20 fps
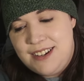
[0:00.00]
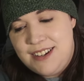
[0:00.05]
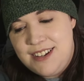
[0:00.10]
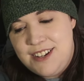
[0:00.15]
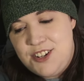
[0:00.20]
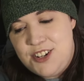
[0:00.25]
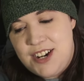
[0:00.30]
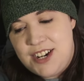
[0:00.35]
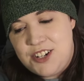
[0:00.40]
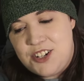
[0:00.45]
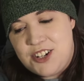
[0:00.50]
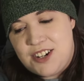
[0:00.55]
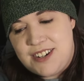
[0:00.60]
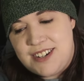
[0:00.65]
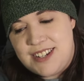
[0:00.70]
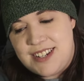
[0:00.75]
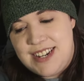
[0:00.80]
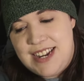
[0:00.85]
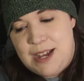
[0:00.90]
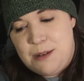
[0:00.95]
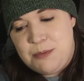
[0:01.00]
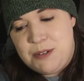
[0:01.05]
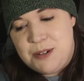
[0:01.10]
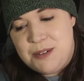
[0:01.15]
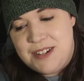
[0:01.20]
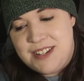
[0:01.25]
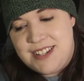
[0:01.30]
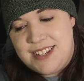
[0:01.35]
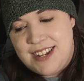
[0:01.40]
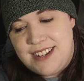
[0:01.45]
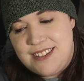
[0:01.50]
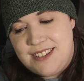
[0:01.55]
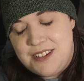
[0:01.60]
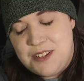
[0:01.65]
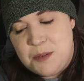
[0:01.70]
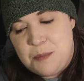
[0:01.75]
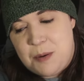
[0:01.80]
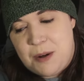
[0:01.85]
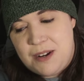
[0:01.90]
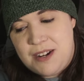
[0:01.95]
Jiang Cheng snapped to his senses
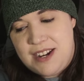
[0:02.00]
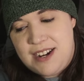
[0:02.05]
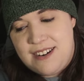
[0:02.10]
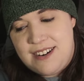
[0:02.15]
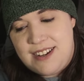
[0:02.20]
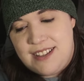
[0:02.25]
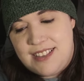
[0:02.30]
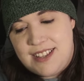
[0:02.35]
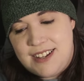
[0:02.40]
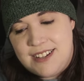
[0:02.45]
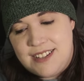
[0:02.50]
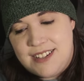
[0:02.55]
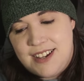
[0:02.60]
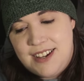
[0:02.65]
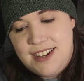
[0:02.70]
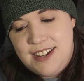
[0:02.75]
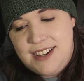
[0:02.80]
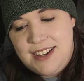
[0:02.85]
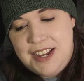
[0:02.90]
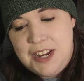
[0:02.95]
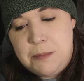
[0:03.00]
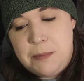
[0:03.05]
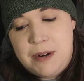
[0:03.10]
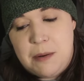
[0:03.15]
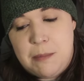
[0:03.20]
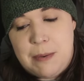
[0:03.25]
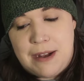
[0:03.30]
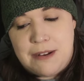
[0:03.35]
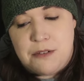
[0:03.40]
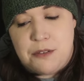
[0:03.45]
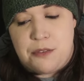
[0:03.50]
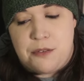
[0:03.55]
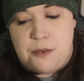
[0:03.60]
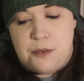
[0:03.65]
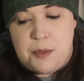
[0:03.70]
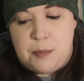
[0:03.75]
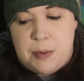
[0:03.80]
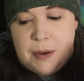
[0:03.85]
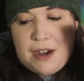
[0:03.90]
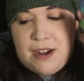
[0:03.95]
upon hearing this. He'd been about to throw
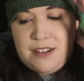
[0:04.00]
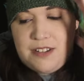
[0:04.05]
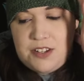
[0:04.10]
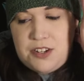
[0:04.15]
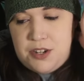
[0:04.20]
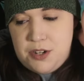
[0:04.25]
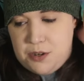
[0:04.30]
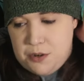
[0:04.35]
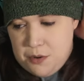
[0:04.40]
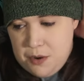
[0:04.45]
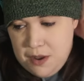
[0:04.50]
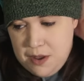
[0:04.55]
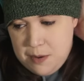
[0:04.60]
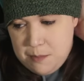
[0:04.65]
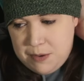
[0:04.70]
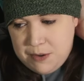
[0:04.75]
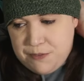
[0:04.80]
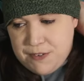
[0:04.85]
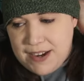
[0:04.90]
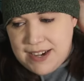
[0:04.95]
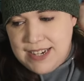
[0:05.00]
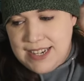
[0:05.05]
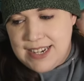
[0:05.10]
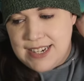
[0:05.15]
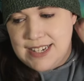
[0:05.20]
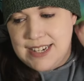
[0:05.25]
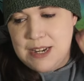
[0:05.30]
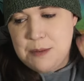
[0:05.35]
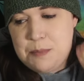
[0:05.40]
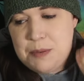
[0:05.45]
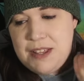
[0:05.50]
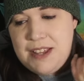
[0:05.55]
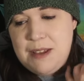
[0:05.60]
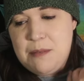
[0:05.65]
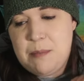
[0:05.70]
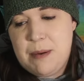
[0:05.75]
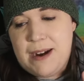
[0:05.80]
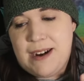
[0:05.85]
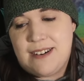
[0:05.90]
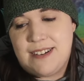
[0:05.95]
the pods too, but finding it deeply
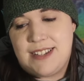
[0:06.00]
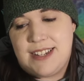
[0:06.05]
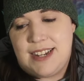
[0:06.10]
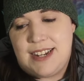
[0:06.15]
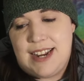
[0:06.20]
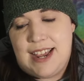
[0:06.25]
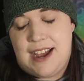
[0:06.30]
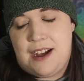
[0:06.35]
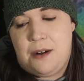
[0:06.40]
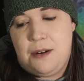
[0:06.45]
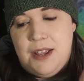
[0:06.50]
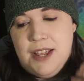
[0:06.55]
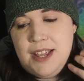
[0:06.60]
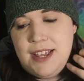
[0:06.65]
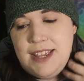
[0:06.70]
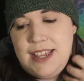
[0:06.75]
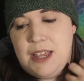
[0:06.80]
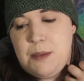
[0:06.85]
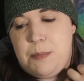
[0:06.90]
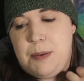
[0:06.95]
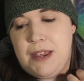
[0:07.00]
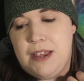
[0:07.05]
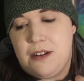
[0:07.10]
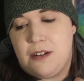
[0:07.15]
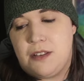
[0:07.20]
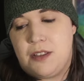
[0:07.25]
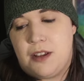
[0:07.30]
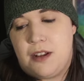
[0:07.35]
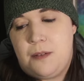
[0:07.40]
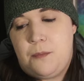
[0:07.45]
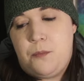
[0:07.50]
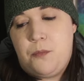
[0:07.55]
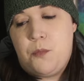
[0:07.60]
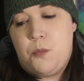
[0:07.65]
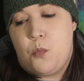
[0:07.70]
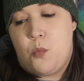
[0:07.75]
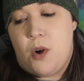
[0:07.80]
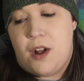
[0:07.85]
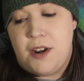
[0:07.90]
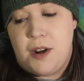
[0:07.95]
embarrassing now, he peeled
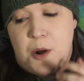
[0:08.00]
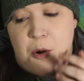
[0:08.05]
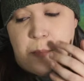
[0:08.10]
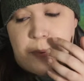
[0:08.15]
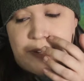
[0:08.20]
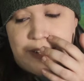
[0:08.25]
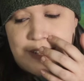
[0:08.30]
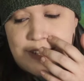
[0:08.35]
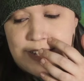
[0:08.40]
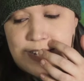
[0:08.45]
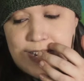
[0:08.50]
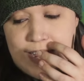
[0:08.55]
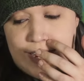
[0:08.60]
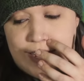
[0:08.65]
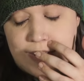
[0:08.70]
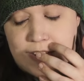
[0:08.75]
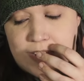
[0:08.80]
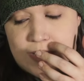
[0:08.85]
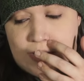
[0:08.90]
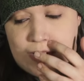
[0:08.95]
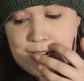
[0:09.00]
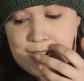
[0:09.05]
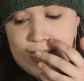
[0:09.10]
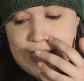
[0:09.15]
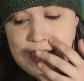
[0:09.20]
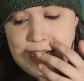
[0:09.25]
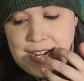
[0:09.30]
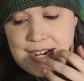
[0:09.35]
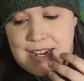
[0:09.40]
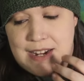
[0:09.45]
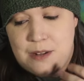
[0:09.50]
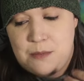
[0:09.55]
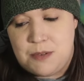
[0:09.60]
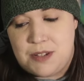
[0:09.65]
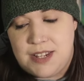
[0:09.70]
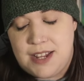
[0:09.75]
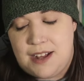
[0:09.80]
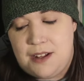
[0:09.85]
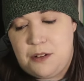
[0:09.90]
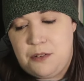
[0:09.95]
one open instead and started eating it
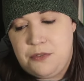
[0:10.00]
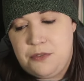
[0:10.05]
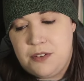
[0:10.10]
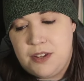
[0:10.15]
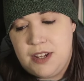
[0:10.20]
himself.